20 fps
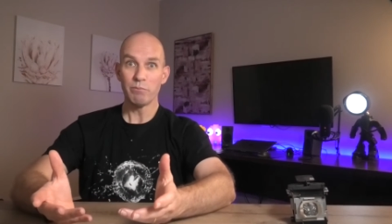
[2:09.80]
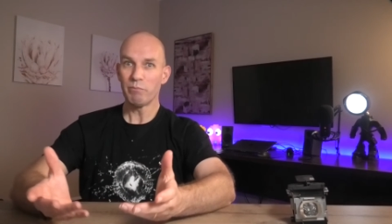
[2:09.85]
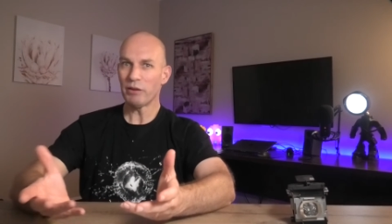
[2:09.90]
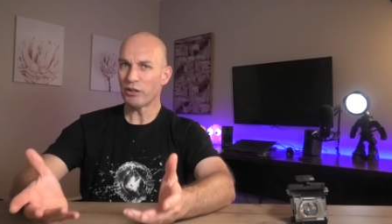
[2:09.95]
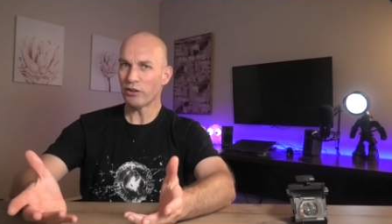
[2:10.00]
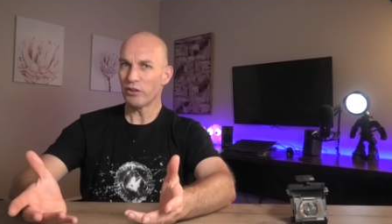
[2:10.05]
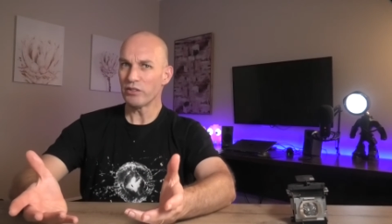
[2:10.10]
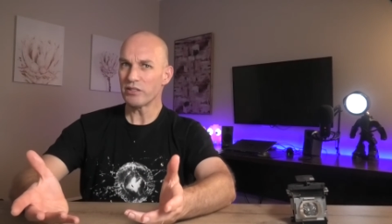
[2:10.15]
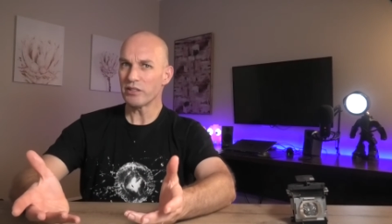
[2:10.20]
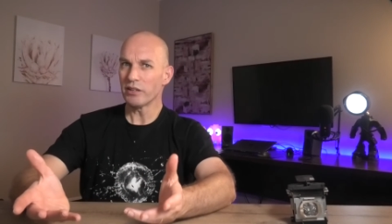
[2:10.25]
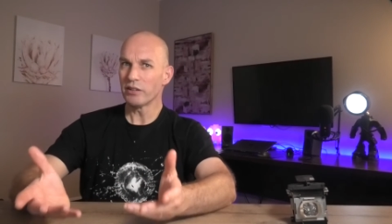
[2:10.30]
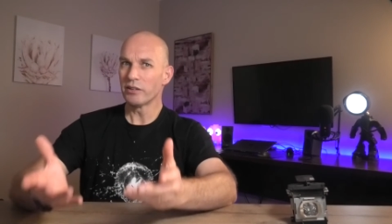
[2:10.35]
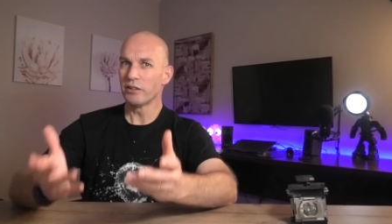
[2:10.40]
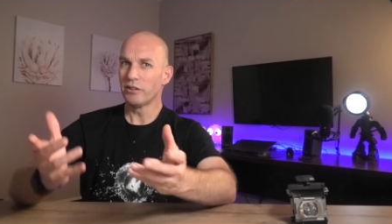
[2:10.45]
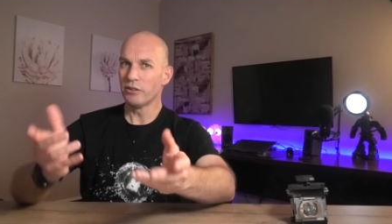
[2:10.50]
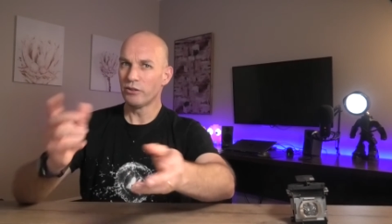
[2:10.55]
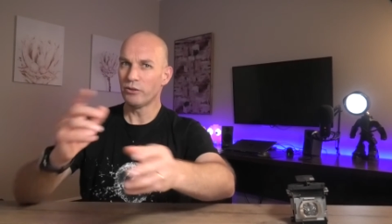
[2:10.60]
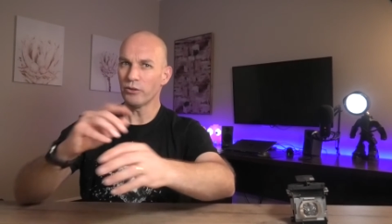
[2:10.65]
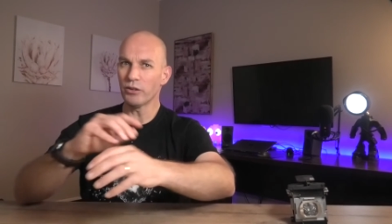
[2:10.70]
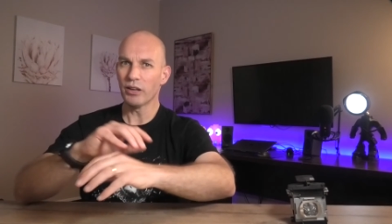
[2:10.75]
because
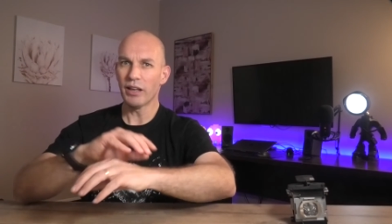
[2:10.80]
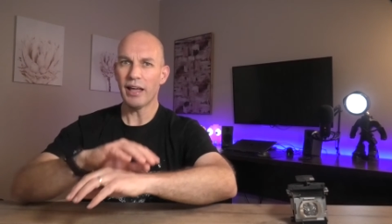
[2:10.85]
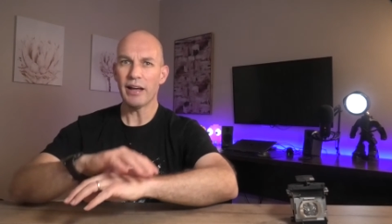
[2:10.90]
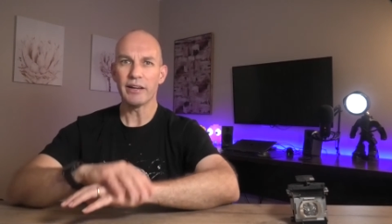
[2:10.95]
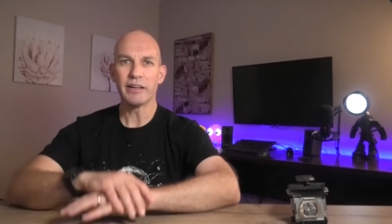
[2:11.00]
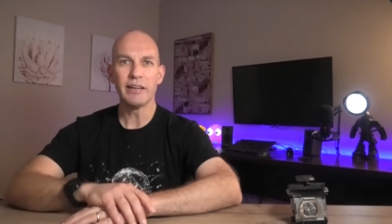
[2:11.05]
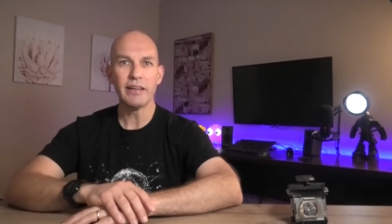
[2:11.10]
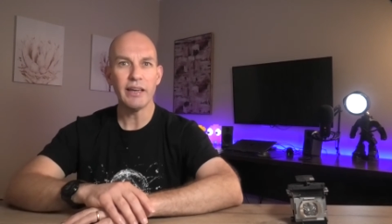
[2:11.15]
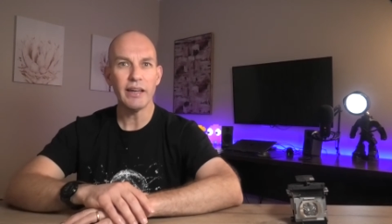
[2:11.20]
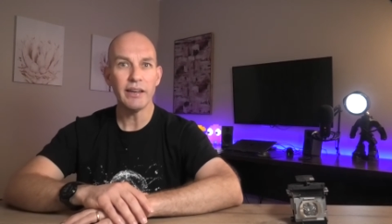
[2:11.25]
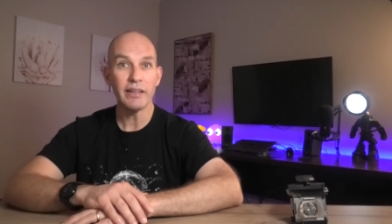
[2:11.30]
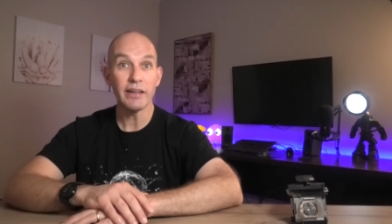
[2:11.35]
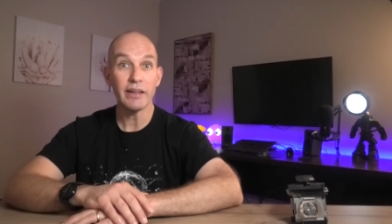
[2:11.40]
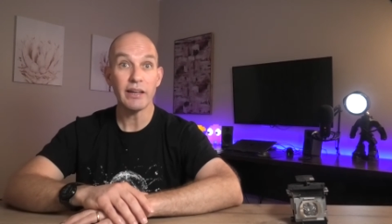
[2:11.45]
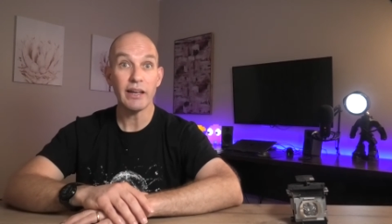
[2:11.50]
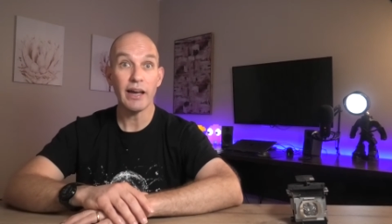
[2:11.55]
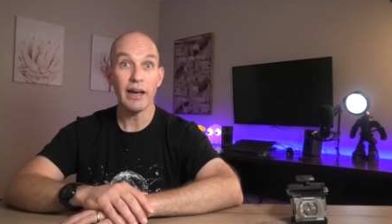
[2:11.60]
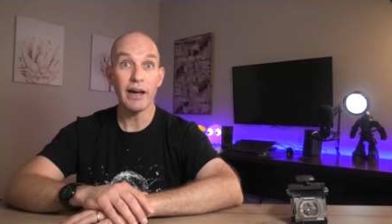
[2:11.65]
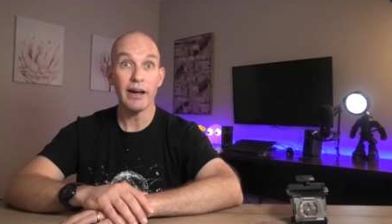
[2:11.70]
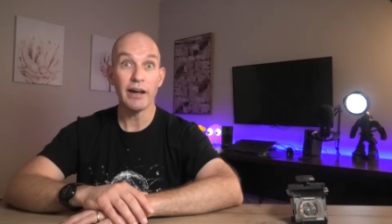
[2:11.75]
good luck getting a
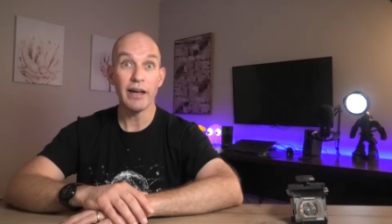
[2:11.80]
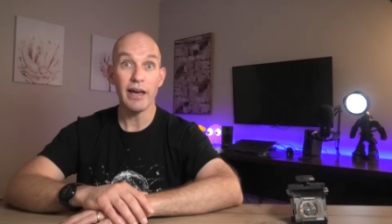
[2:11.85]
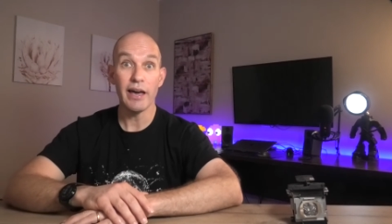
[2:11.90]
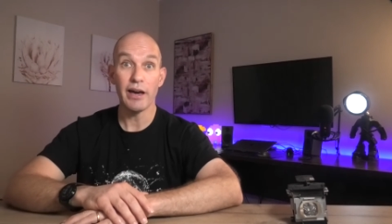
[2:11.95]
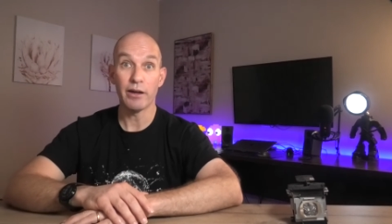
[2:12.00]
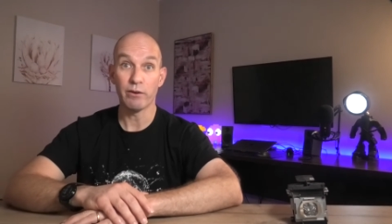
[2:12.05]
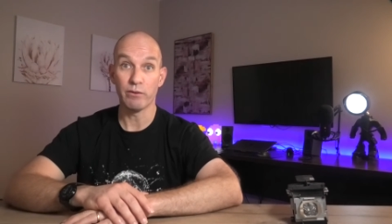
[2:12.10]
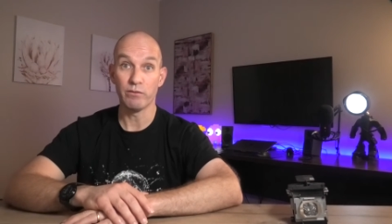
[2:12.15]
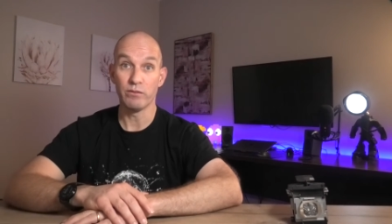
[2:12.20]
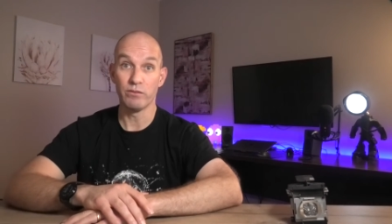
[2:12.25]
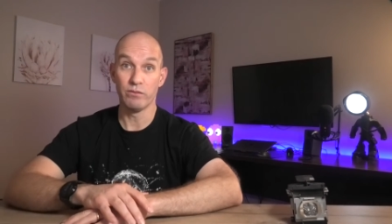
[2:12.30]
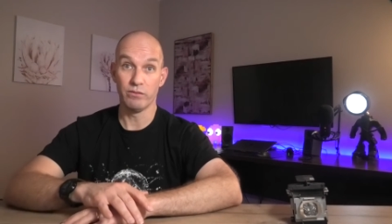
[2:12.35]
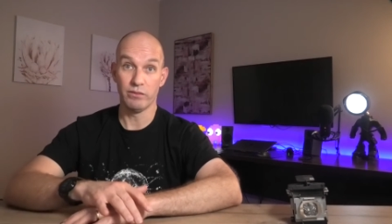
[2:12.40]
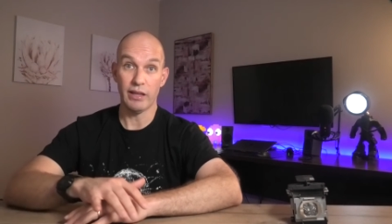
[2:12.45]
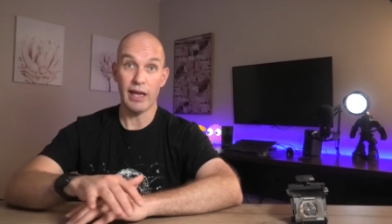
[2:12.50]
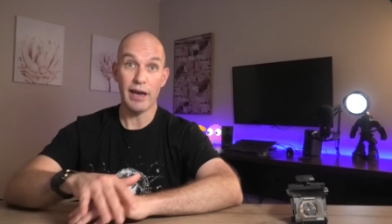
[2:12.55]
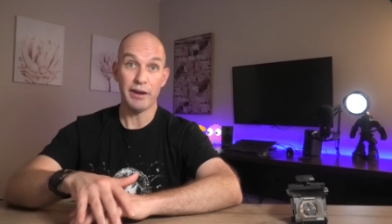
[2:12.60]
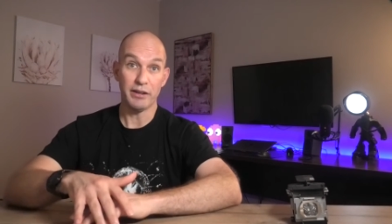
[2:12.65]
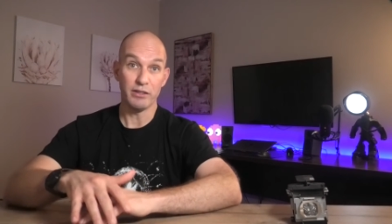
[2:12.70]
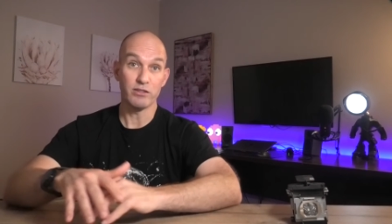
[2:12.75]
car out of
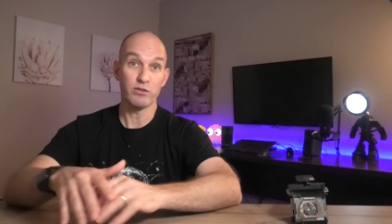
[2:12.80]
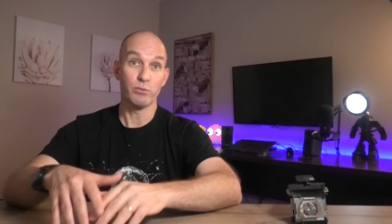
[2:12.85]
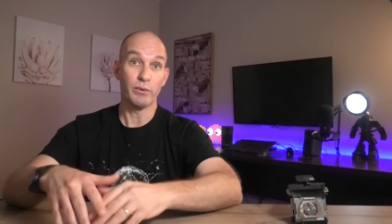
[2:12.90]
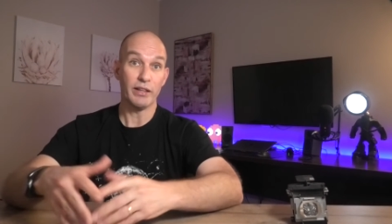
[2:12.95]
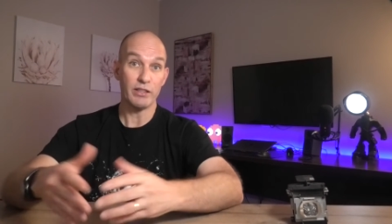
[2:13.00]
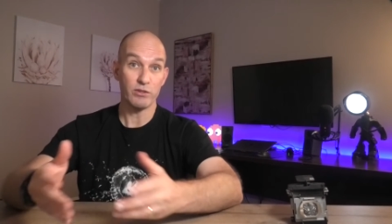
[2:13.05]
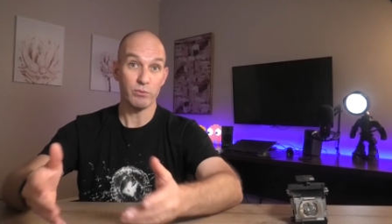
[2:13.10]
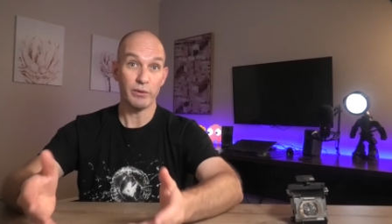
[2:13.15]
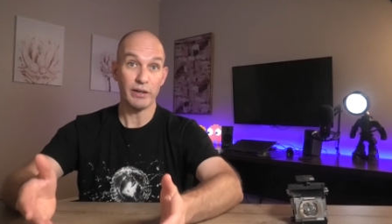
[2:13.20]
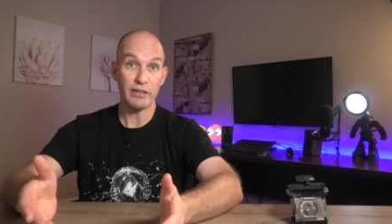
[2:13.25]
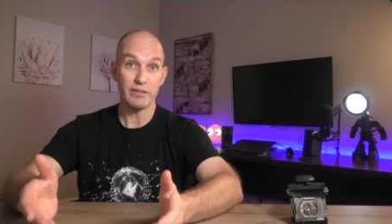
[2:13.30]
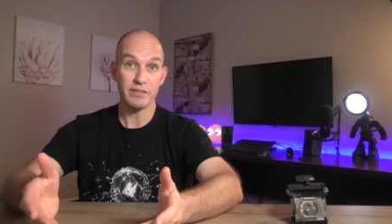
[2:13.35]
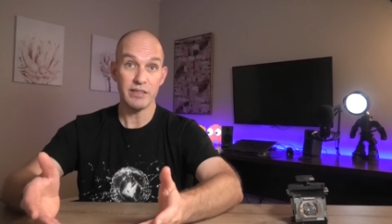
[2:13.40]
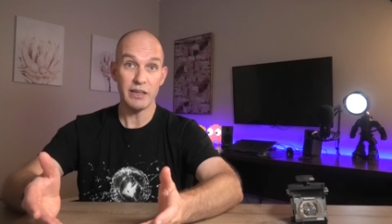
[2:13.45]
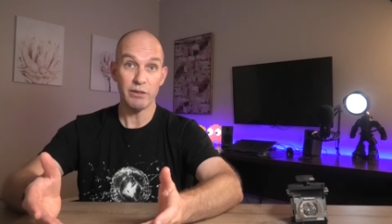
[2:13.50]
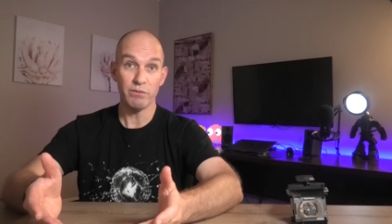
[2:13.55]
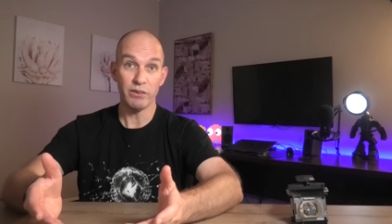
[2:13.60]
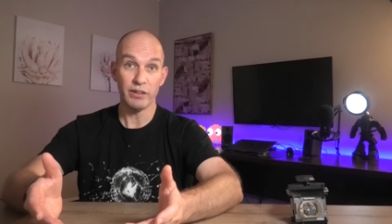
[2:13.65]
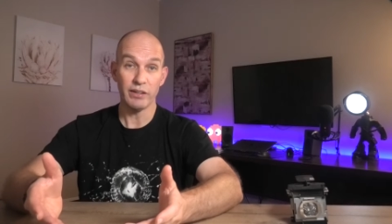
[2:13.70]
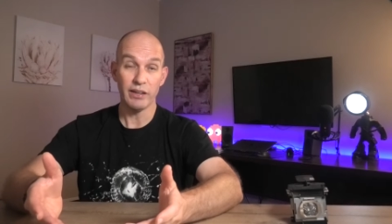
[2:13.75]
out in
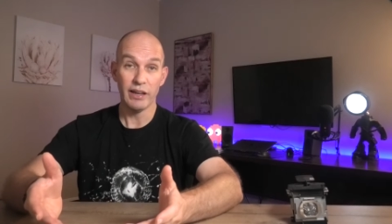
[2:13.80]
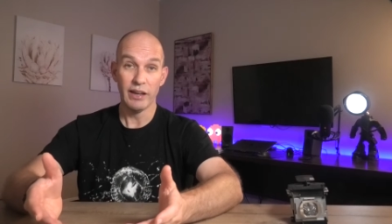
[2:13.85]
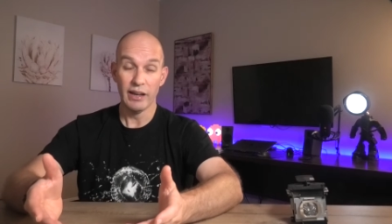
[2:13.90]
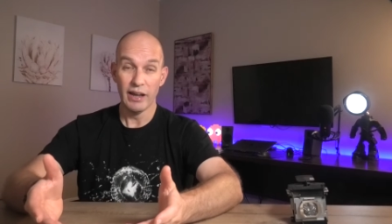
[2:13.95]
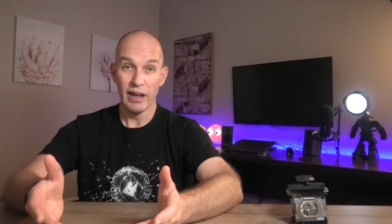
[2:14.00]
2027